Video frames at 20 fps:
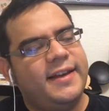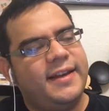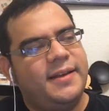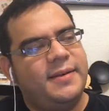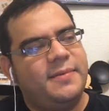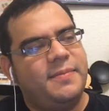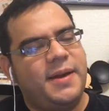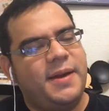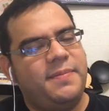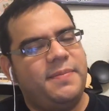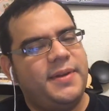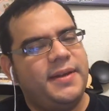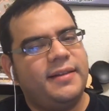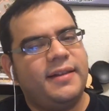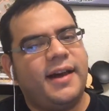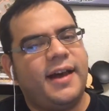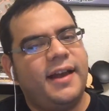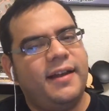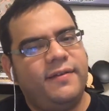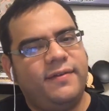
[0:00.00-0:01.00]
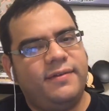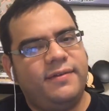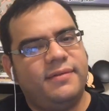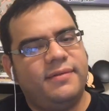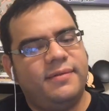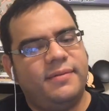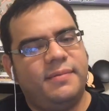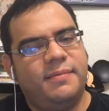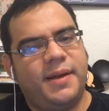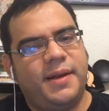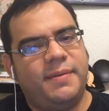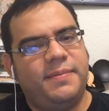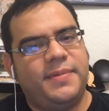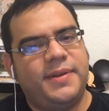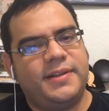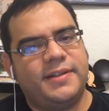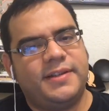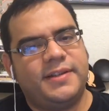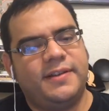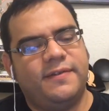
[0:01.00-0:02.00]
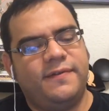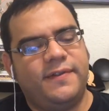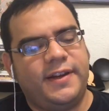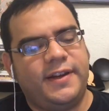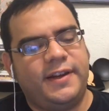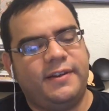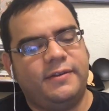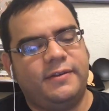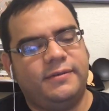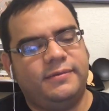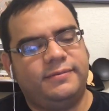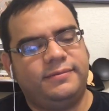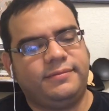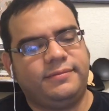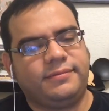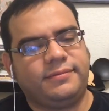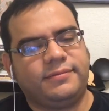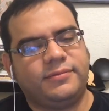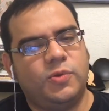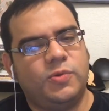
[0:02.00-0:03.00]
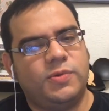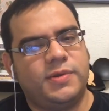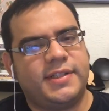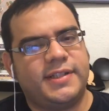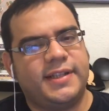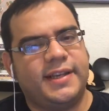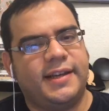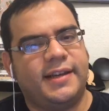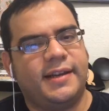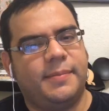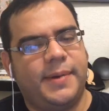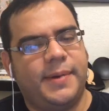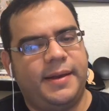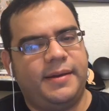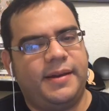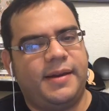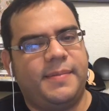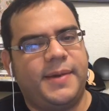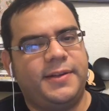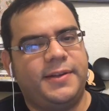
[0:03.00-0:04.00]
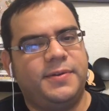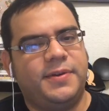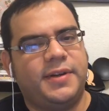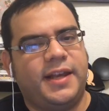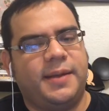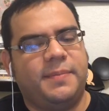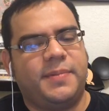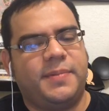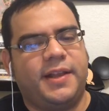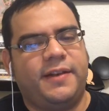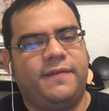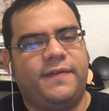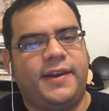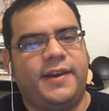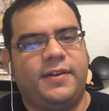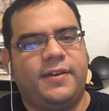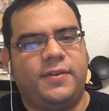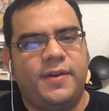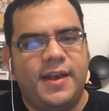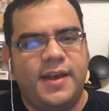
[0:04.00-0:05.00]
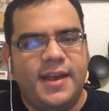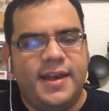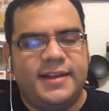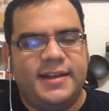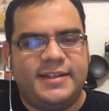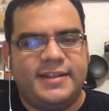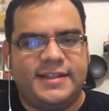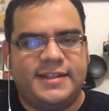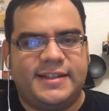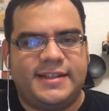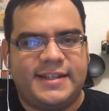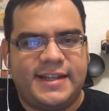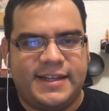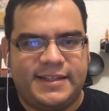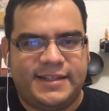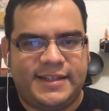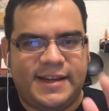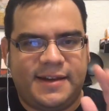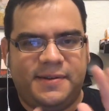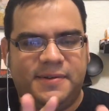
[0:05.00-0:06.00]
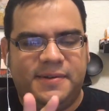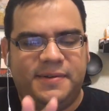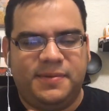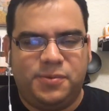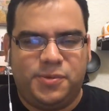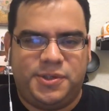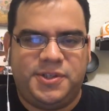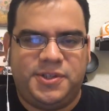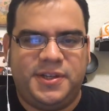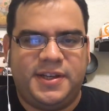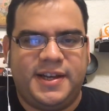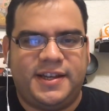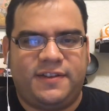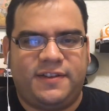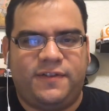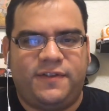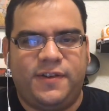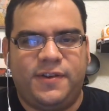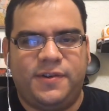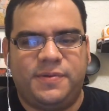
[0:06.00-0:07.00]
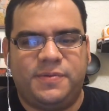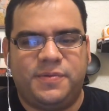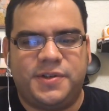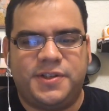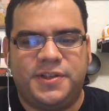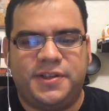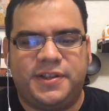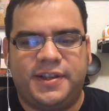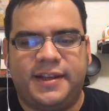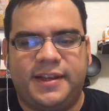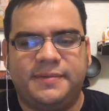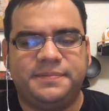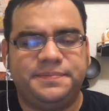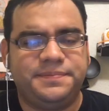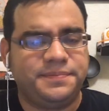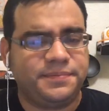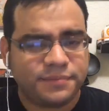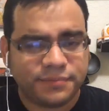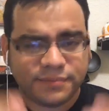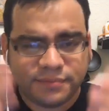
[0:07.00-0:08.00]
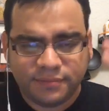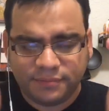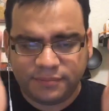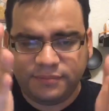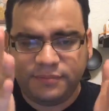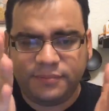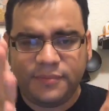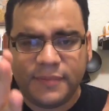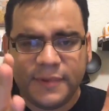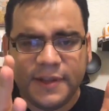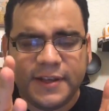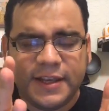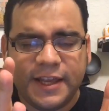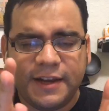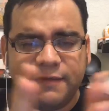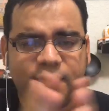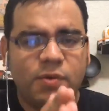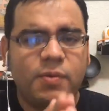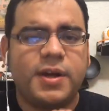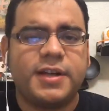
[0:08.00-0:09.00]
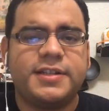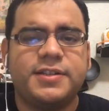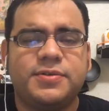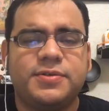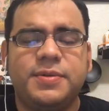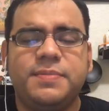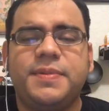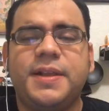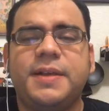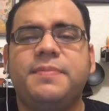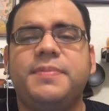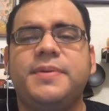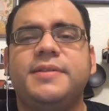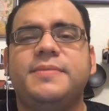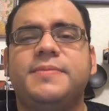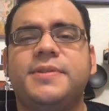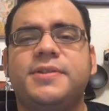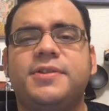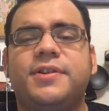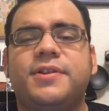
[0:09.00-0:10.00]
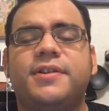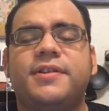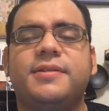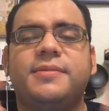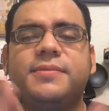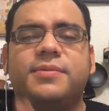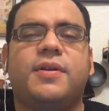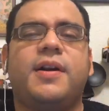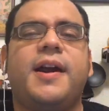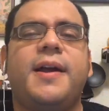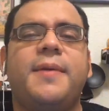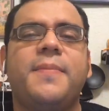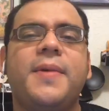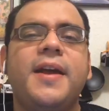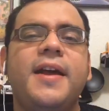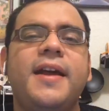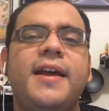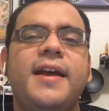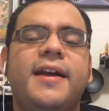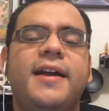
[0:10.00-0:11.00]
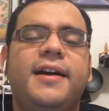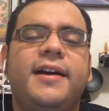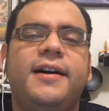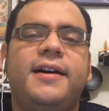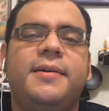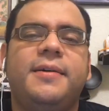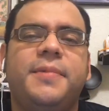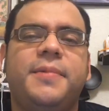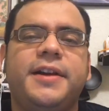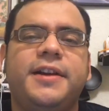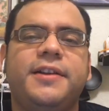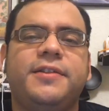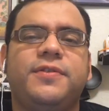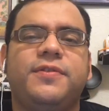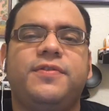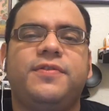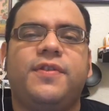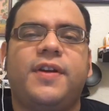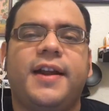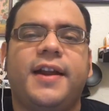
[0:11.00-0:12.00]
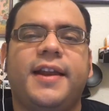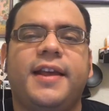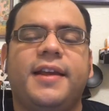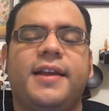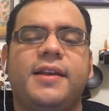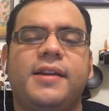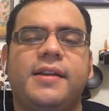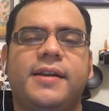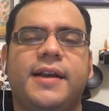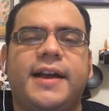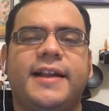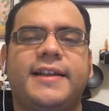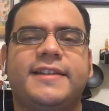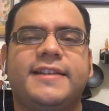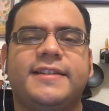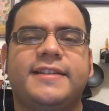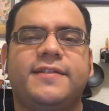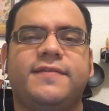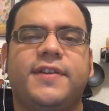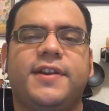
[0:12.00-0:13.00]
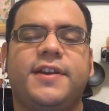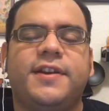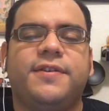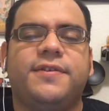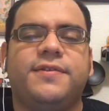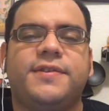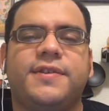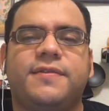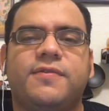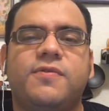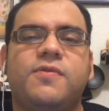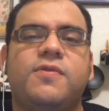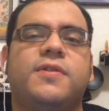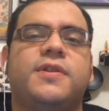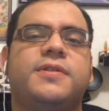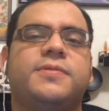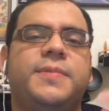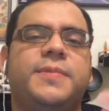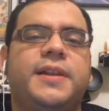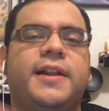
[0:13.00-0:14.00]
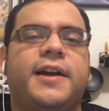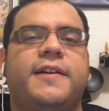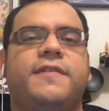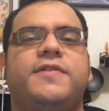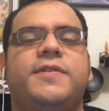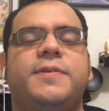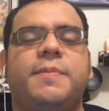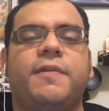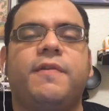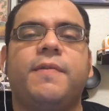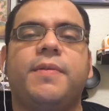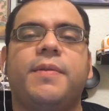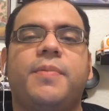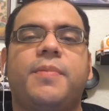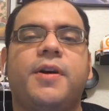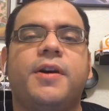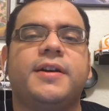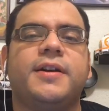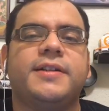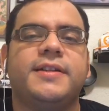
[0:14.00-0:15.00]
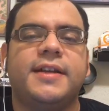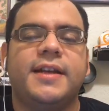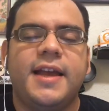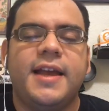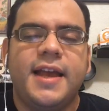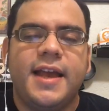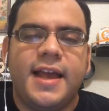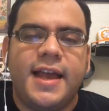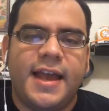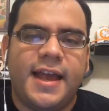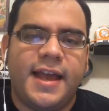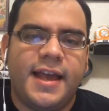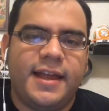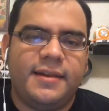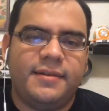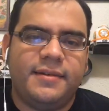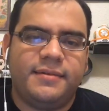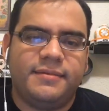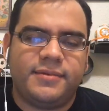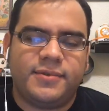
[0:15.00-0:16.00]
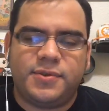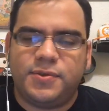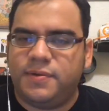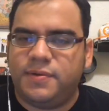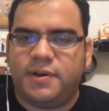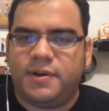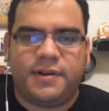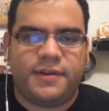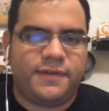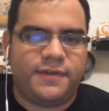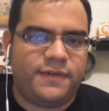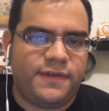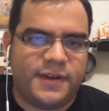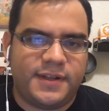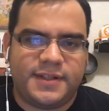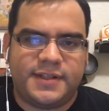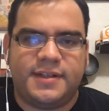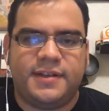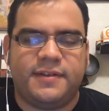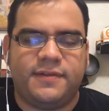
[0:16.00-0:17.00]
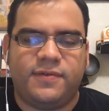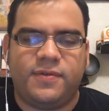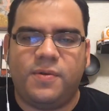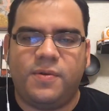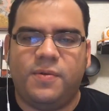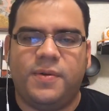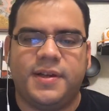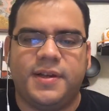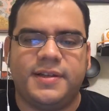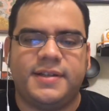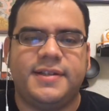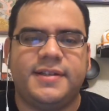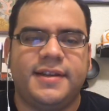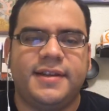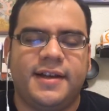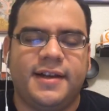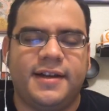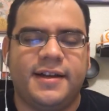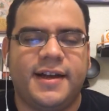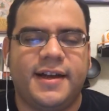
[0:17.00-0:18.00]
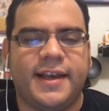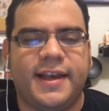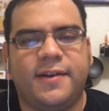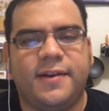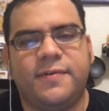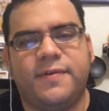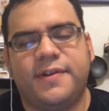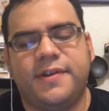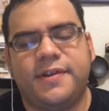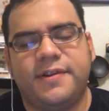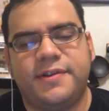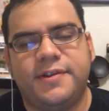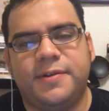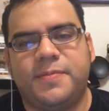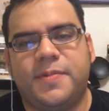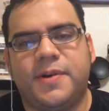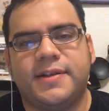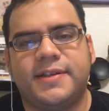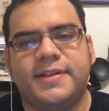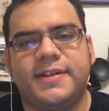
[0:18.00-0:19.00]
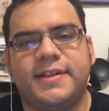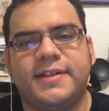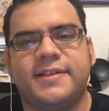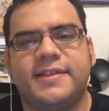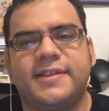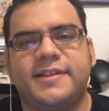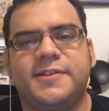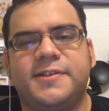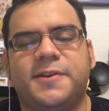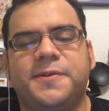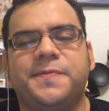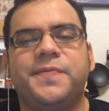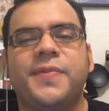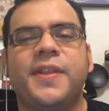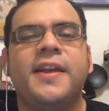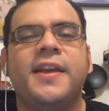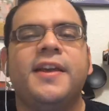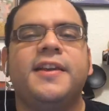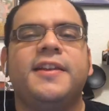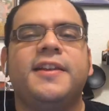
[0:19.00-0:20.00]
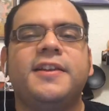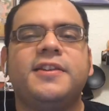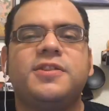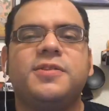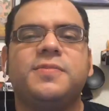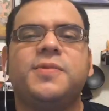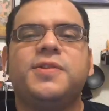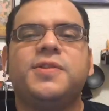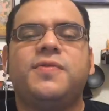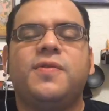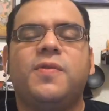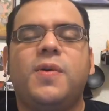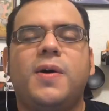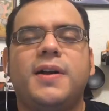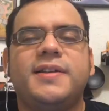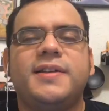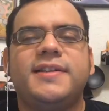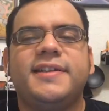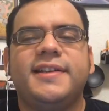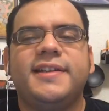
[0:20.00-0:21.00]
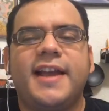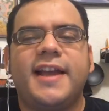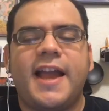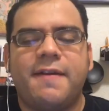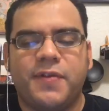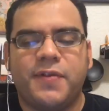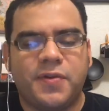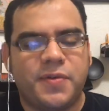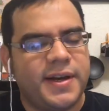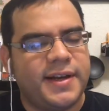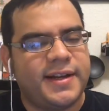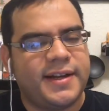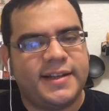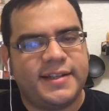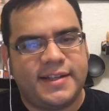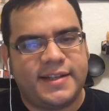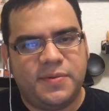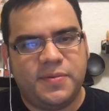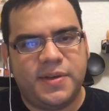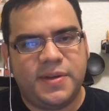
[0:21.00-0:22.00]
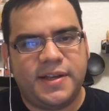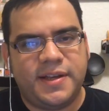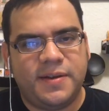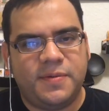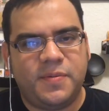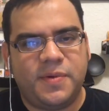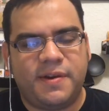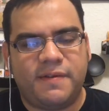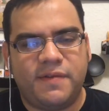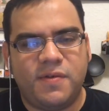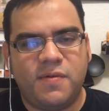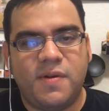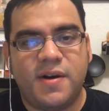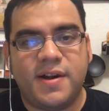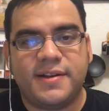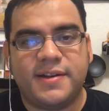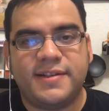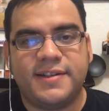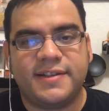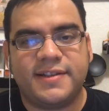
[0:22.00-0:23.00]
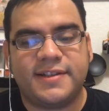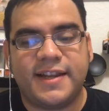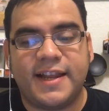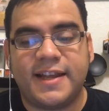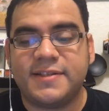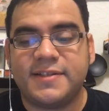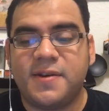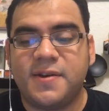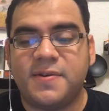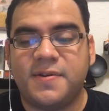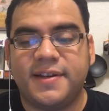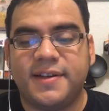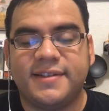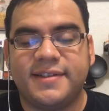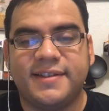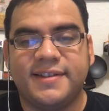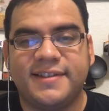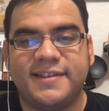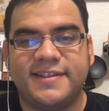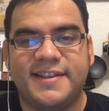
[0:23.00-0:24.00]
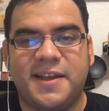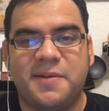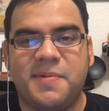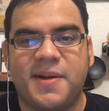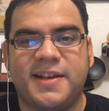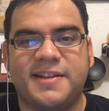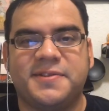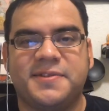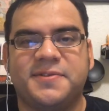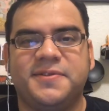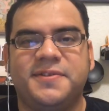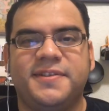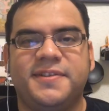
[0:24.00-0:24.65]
Might be live. It might be just a video. We'll see. I might do a gameplay video just to test out what you guys feel and what you think. Again, if you're watching this replay, please be sure to subscribe. Monday through Friday, we got Disney videos, and of course, we live streaming from the parks and doing all the fun stuff once I get over to the parks of Disney. So, thanks so much for watching. Have a great night, day, weekend, whenever you're watching this, and as always, stay magical.